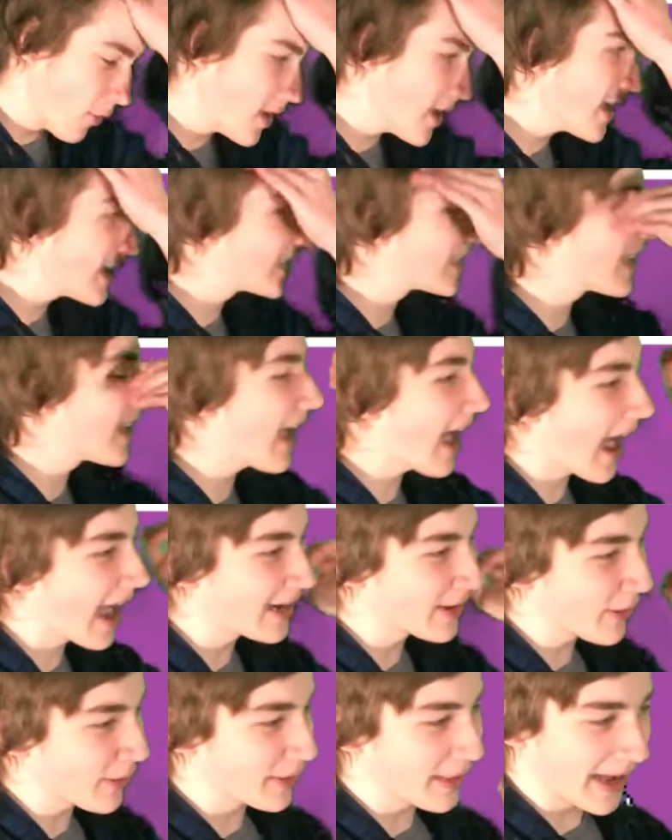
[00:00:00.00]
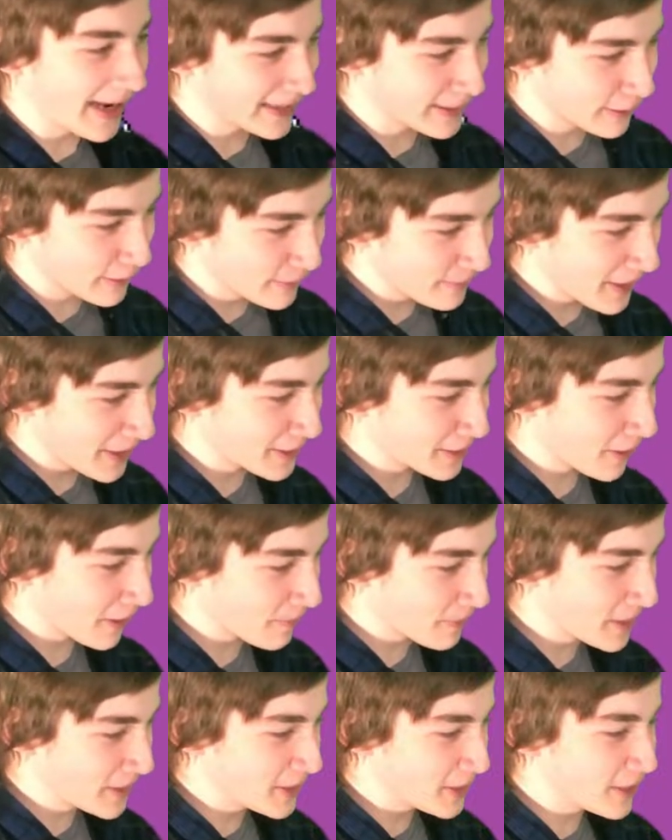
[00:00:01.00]
when I say I don't like turn-based
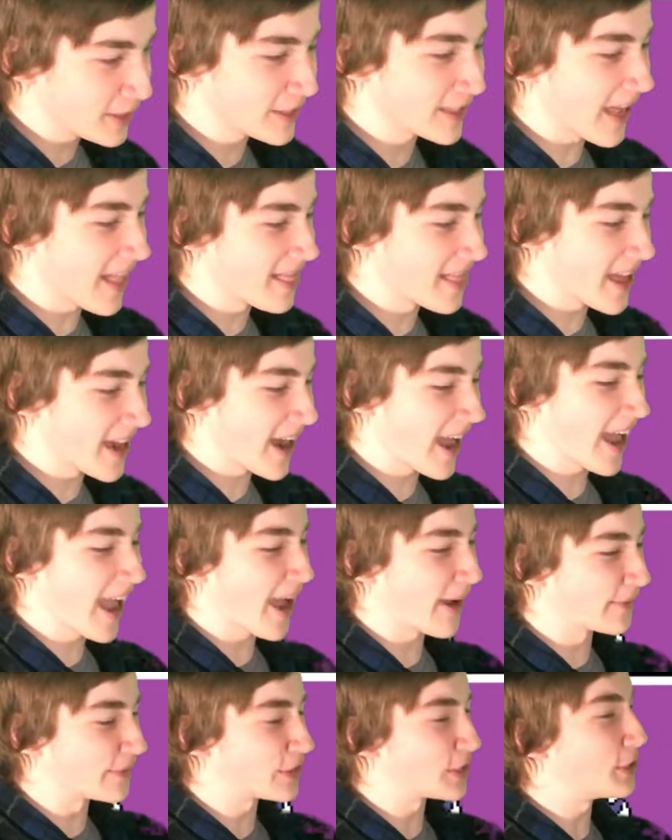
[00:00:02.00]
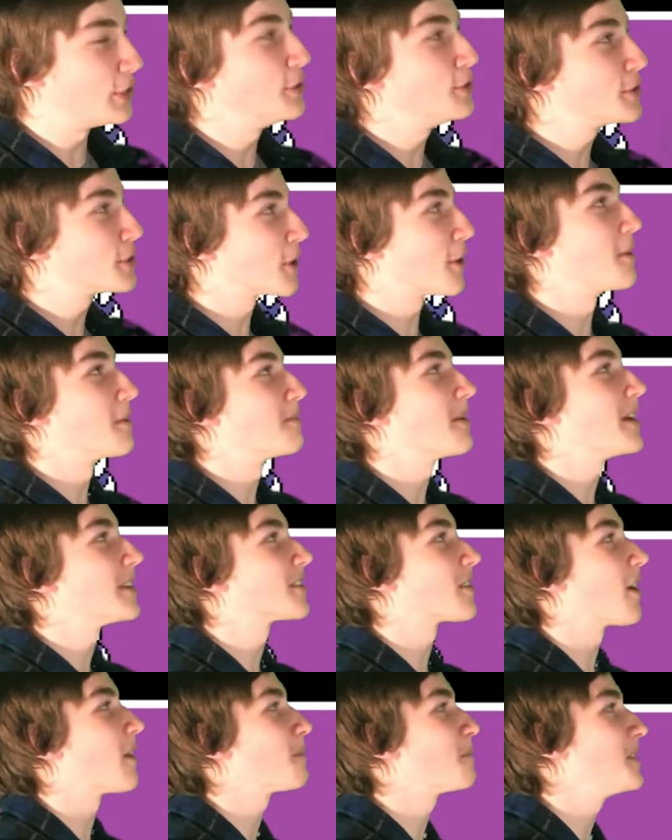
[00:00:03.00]
RPGs and then I have 2
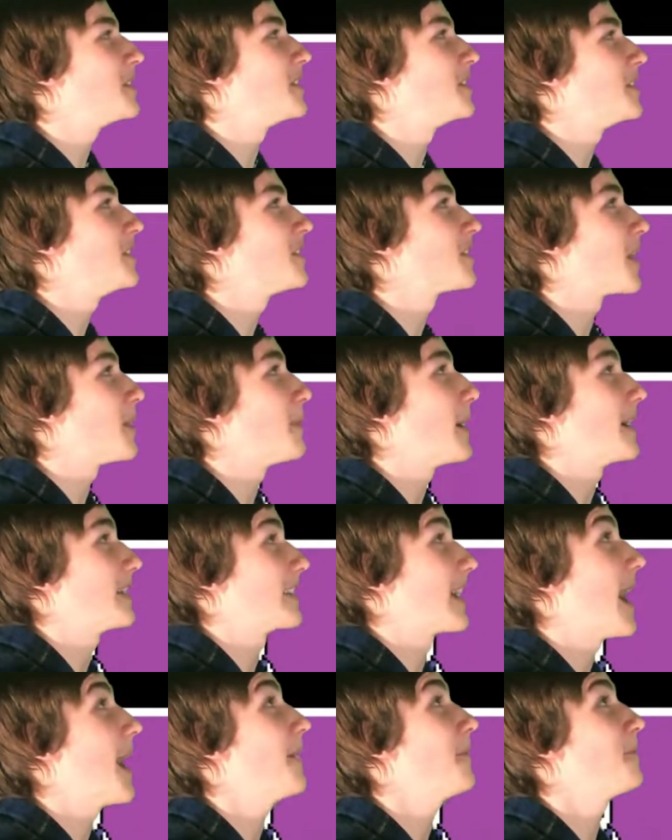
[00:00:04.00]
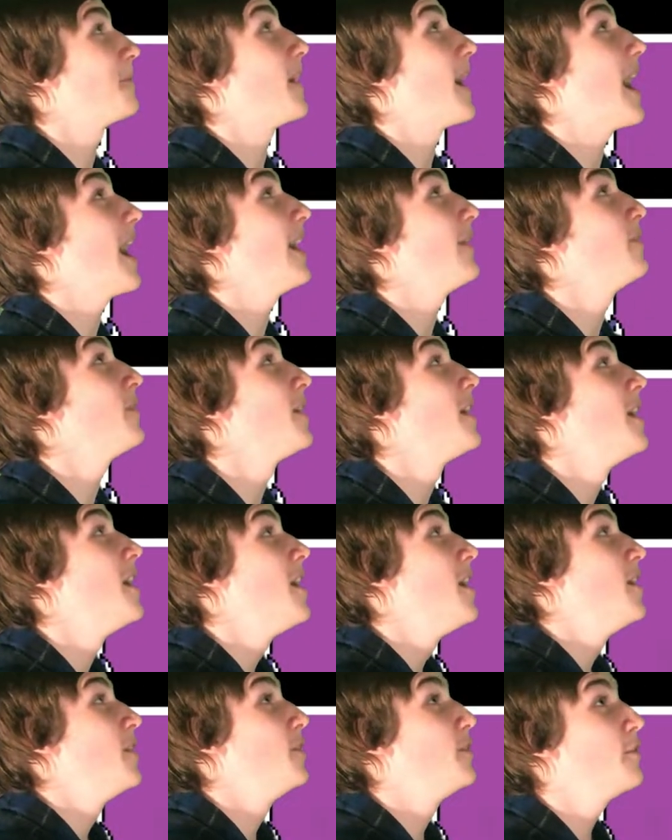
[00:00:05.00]
turn-based RPGs on my top 5,
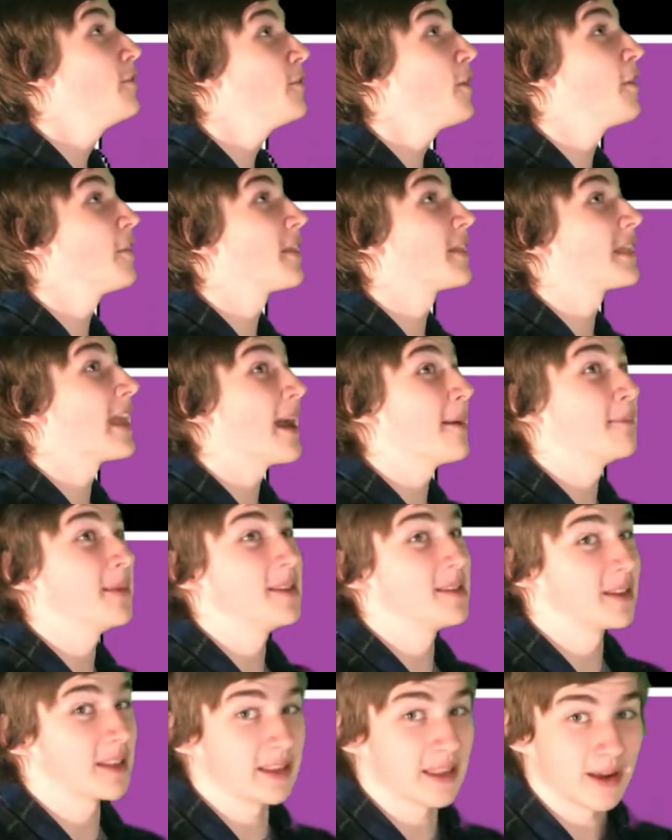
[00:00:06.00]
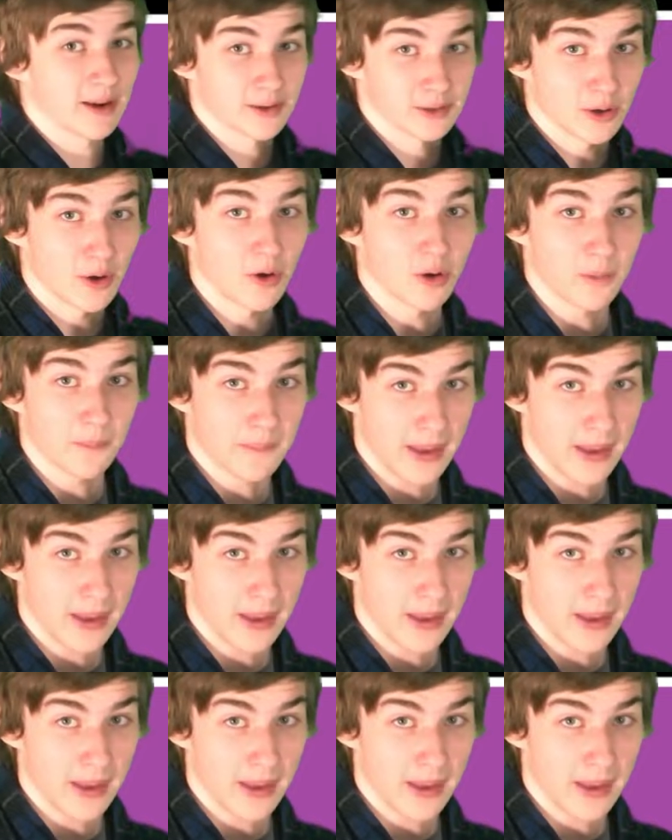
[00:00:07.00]
you know that means that they are total